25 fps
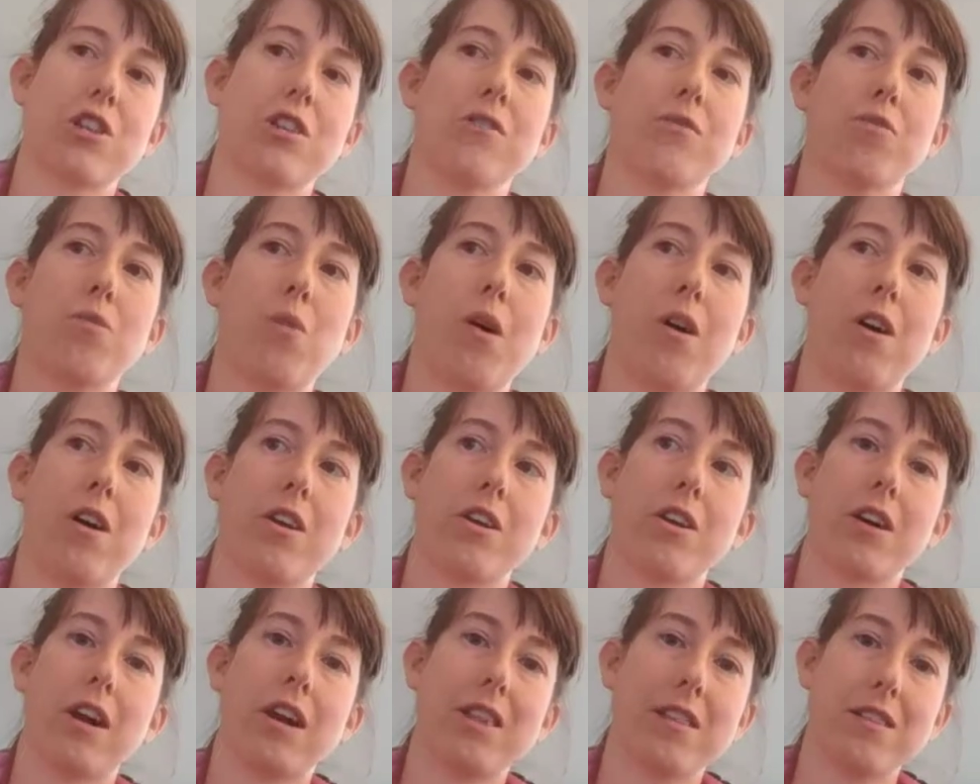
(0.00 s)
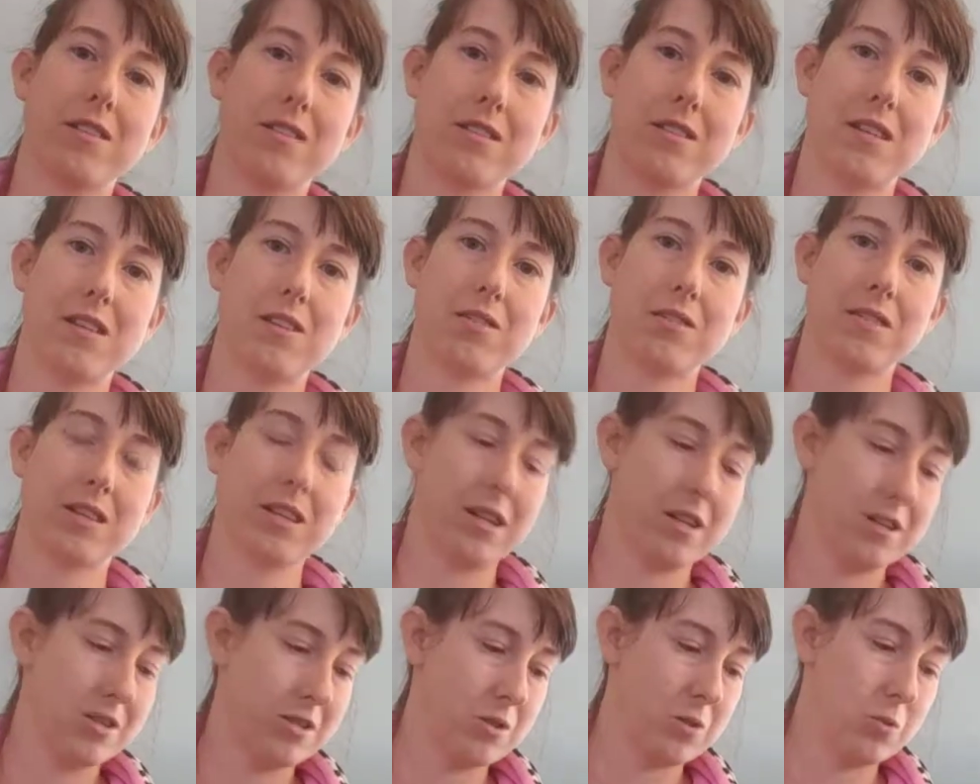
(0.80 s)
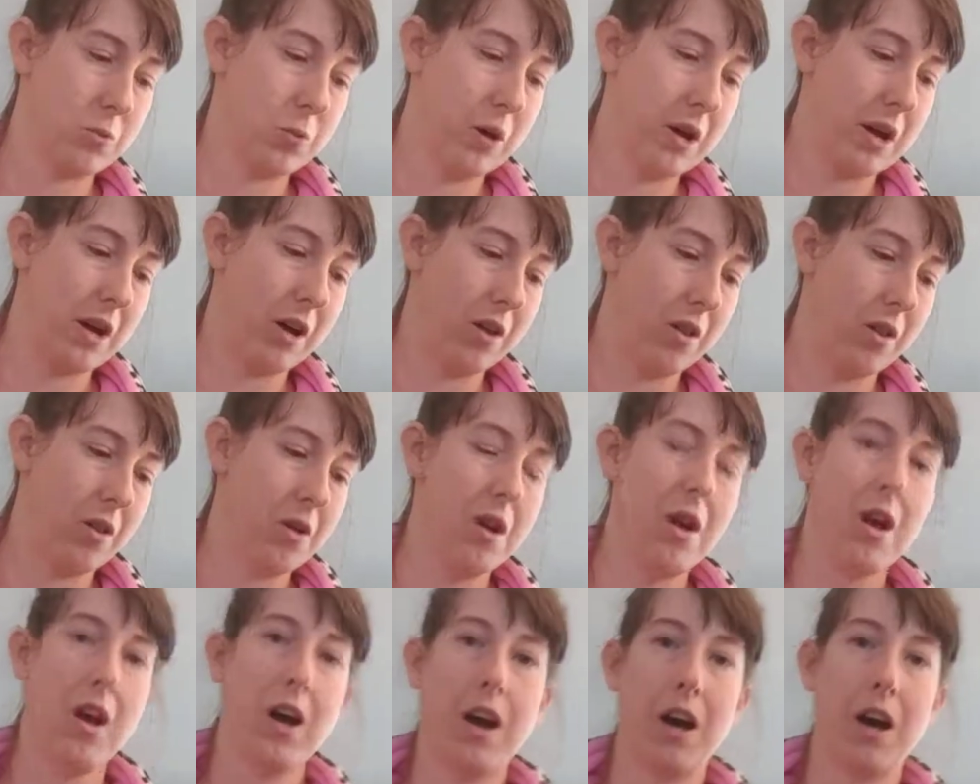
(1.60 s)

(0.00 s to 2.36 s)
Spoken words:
of water, and the cell's going to swell,